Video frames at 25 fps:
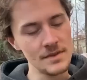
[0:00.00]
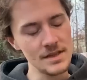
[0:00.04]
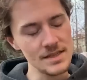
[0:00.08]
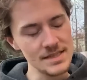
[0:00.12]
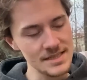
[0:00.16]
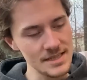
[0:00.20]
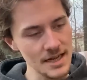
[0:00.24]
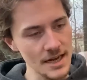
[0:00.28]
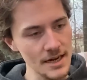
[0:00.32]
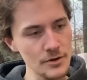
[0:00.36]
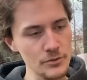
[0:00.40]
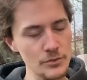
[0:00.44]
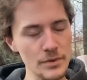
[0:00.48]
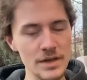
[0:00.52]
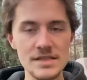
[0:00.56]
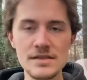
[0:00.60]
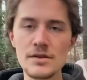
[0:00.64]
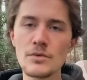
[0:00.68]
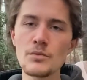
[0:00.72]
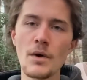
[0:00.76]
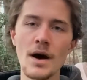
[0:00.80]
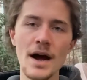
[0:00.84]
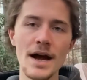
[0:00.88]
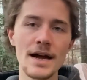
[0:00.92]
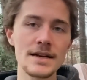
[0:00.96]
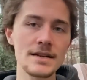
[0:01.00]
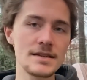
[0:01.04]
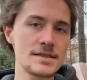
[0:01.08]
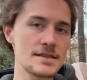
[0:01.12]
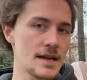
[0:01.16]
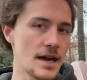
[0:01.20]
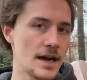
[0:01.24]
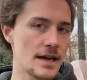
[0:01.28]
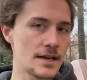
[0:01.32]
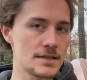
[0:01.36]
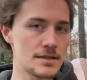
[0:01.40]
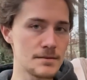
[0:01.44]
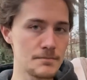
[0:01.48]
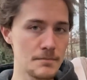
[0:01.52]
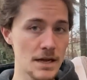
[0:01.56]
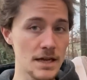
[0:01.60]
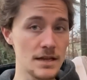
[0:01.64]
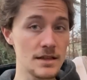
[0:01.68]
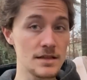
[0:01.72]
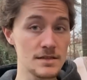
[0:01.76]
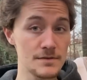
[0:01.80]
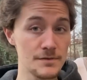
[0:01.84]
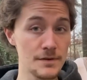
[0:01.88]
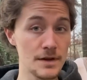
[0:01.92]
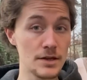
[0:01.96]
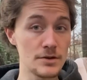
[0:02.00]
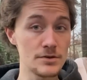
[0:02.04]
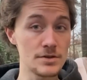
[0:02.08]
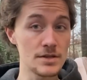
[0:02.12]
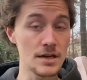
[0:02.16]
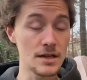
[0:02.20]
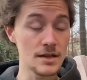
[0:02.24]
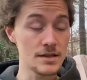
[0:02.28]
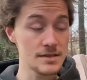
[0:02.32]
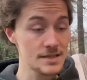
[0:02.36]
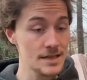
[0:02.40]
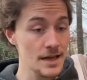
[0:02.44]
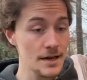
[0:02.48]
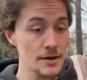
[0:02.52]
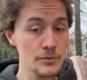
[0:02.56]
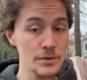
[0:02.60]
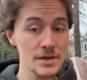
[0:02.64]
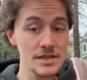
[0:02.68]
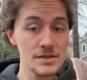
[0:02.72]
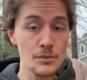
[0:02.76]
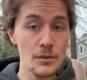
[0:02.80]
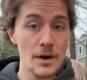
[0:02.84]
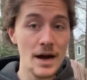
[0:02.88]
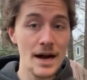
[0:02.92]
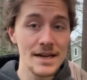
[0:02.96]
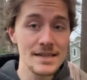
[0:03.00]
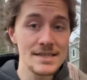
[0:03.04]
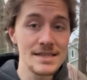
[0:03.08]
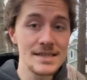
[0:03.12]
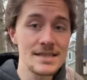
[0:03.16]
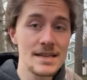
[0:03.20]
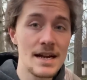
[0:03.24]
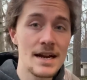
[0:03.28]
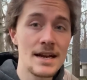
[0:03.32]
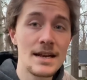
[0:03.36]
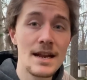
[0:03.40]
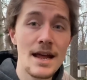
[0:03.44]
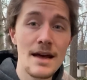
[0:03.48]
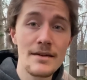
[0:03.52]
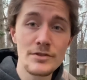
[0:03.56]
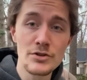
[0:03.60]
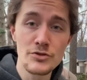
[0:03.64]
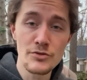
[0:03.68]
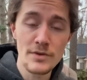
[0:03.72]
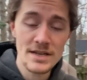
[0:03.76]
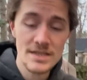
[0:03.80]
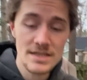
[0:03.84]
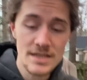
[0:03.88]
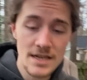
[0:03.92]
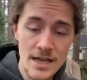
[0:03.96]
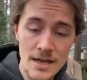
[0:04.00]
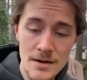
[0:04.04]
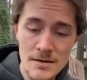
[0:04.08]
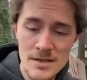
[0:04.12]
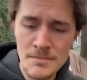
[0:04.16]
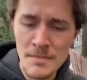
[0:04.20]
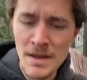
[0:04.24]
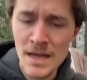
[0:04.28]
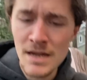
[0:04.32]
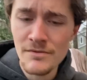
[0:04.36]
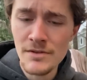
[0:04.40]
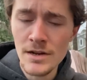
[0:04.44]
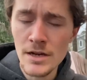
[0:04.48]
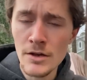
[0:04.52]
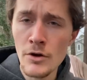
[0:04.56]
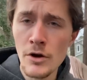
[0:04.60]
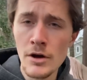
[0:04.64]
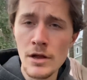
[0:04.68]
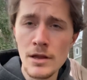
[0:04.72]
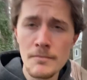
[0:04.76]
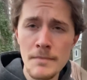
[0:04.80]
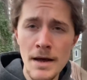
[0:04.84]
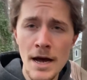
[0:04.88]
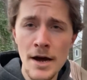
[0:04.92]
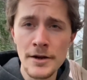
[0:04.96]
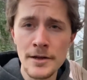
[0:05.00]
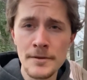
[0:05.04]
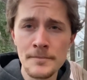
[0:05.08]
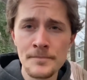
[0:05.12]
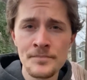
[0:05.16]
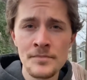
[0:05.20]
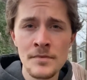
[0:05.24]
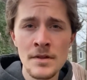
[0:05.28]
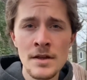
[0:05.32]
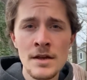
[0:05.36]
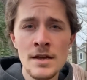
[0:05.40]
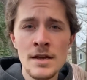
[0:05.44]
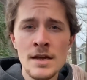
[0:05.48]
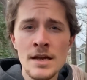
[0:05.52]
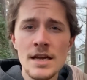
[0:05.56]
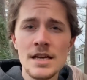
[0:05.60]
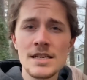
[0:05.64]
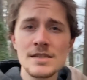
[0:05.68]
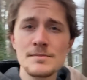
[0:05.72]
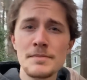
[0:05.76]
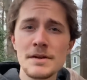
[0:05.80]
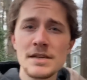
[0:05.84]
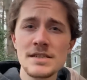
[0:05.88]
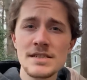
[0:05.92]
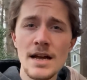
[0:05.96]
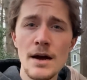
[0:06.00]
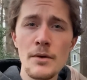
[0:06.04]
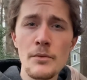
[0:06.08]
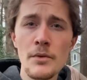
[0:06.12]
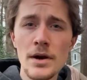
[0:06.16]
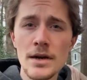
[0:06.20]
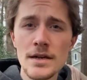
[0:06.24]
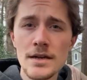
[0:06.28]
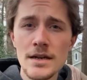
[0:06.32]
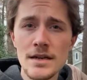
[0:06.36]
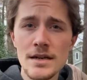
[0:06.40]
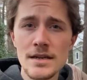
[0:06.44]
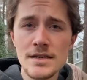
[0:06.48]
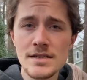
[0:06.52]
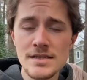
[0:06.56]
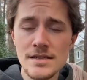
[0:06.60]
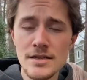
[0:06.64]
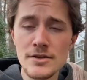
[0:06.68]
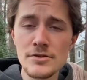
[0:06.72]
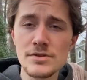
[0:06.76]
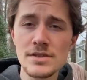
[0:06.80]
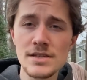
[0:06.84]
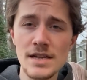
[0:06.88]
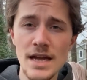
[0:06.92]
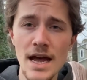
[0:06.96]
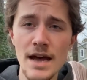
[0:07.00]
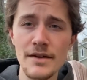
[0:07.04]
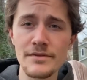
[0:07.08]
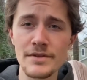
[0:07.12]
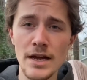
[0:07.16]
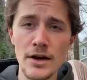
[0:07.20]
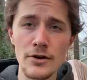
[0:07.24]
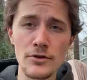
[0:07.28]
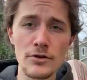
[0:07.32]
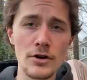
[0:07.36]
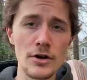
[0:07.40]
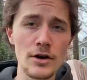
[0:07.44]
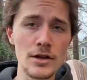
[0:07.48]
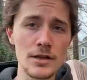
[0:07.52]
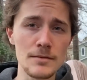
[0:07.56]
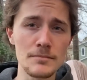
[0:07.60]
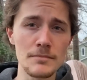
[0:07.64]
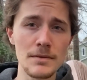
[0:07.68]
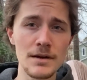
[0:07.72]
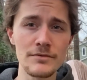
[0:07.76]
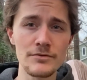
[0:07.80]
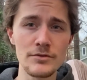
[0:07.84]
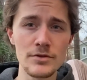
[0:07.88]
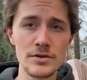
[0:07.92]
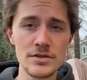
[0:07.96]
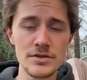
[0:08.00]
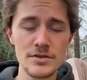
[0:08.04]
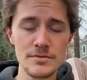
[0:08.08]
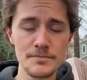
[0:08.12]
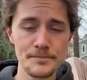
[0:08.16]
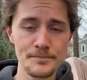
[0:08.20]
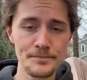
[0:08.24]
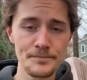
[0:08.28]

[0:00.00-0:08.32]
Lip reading: second reason why I decided to make this video today, the second reason why I decided to have a drink today and to make a video all about it, is because I wanted an excuse to have an alcoholic beverage.